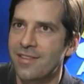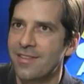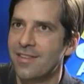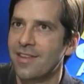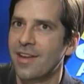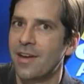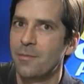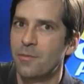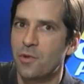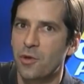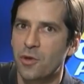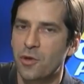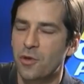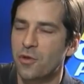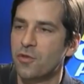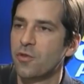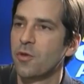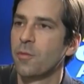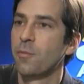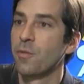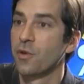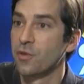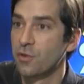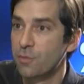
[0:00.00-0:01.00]
the last time the
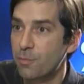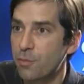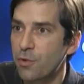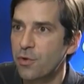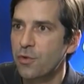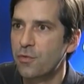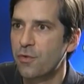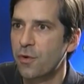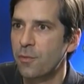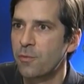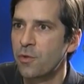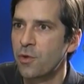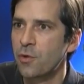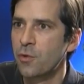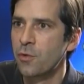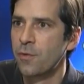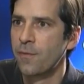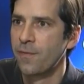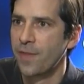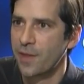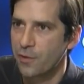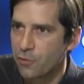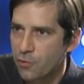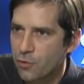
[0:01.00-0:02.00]
customers bought from
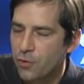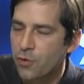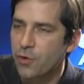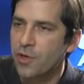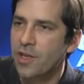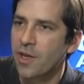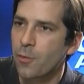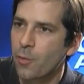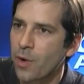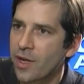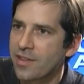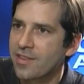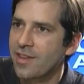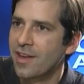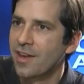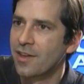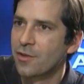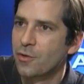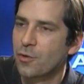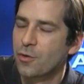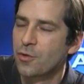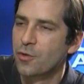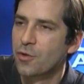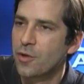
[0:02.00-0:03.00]
you, to know, okay,
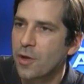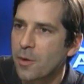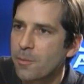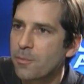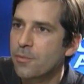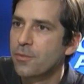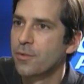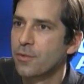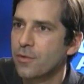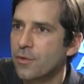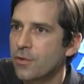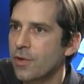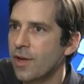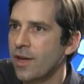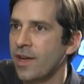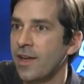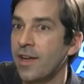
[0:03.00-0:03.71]
what are the top,